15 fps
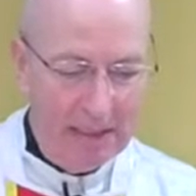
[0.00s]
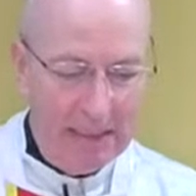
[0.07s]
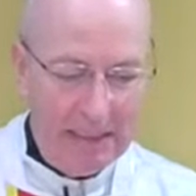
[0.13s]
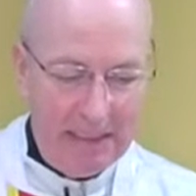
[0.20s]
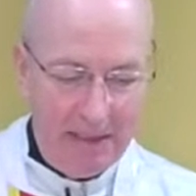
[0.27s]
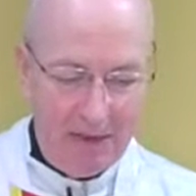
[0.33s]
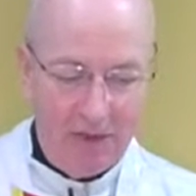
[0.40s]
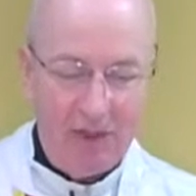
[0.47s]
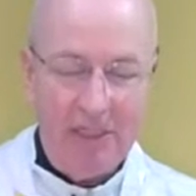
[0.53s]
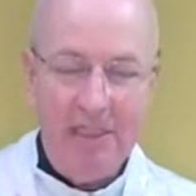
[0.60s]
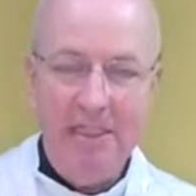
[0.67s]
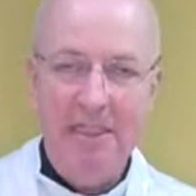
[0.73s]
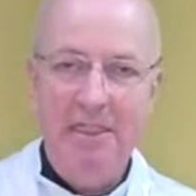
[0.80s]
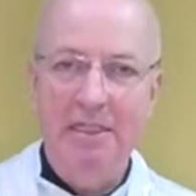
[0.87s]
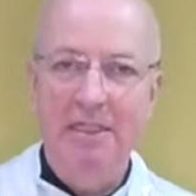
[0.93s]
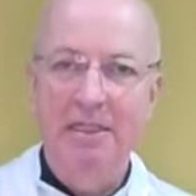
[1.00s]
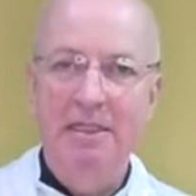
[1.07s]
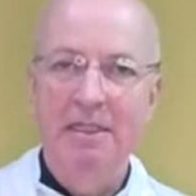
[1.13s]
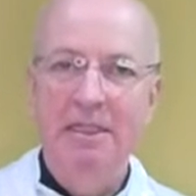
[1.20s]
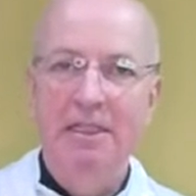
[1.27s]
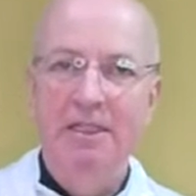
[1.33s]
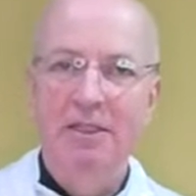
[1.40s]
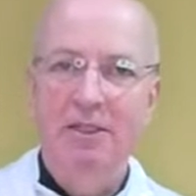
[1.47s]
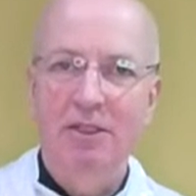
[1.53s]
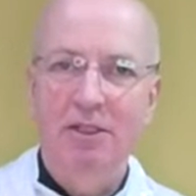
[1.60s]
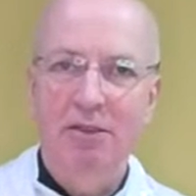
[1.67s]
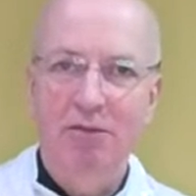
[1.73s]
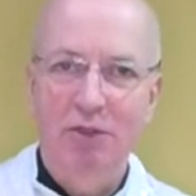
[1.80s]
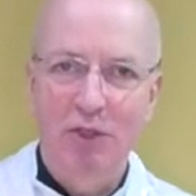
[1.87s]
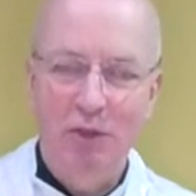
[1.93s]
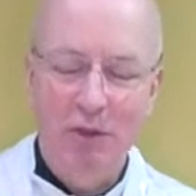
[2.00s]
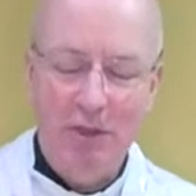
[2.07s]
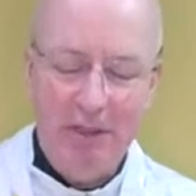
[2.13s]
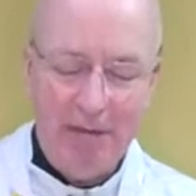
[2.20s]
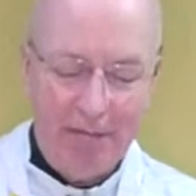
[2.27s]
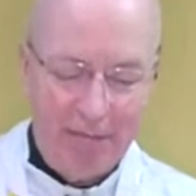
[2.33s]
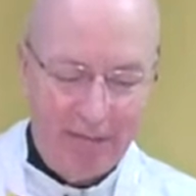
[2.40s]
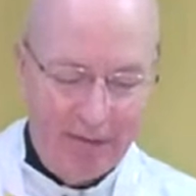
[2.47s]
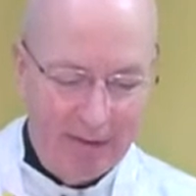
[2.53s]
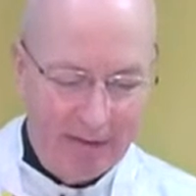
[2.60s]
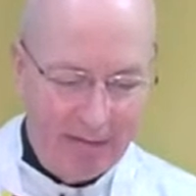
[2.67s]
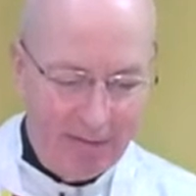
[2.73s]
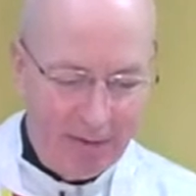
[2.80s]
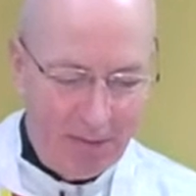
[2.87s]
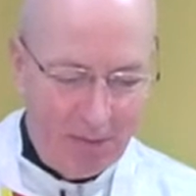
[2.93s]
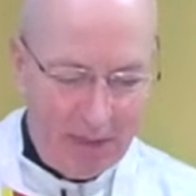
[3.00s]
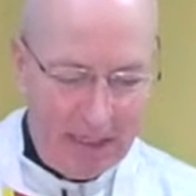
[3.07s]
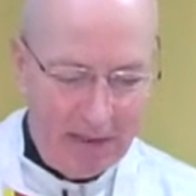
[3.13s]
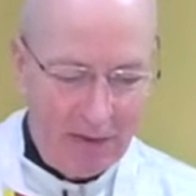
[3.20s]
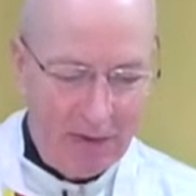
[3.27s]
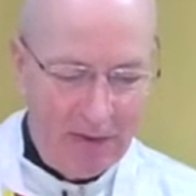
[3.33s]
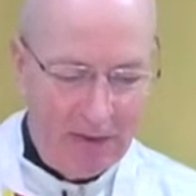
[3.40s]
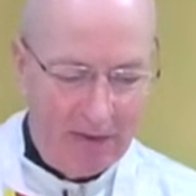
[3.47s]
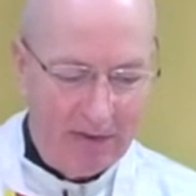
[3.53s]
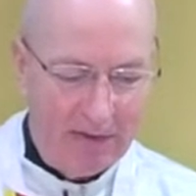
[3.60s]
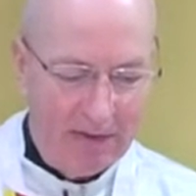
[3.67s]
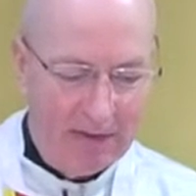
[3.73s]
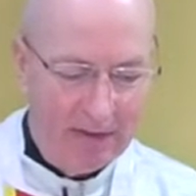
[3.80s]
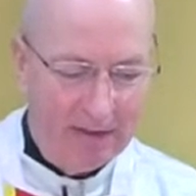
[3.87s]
He is Jesus, son of Joseph, from Nazareth."